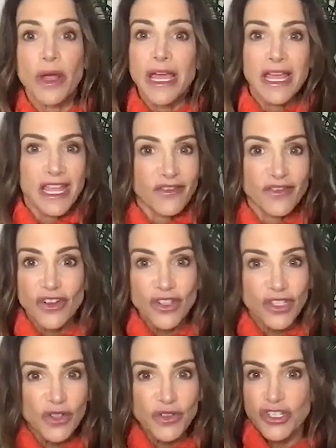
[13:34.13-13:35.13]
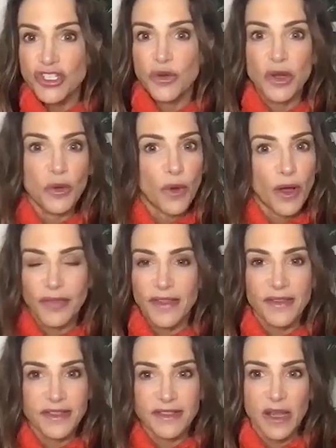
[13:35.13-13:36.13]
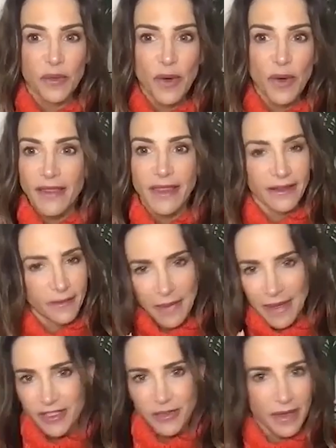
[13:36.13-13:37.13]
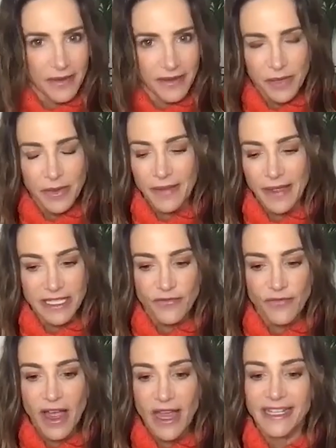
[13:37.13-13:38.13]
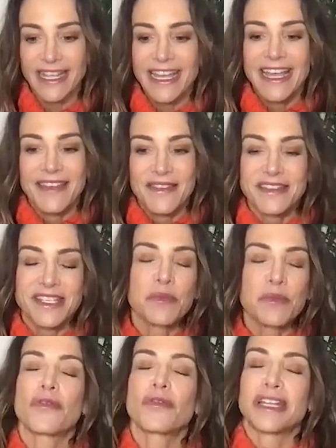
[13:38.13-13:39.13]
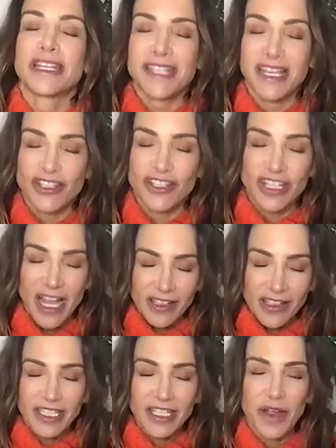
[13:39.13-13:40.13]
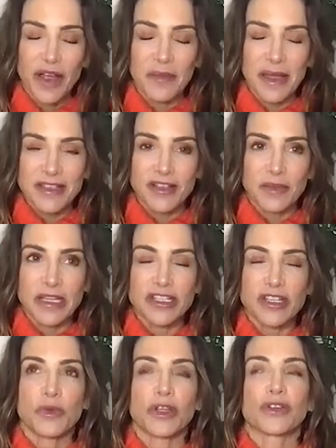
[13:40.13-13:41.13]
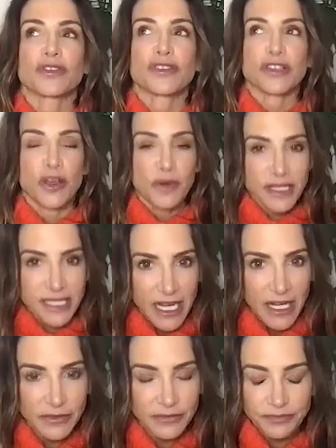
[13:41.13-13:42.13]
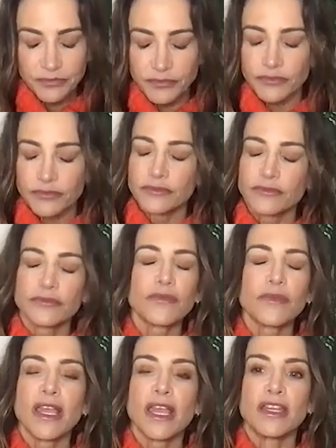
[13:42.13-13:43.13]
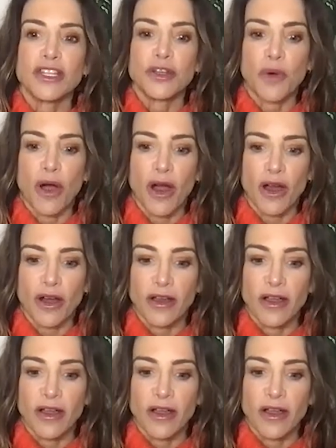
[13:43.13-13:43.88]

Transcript: if you're used to doing one thing the same way, like masturbating the same way, that's fine. This is more of an intentionality around masturbation where you're slowing down and you are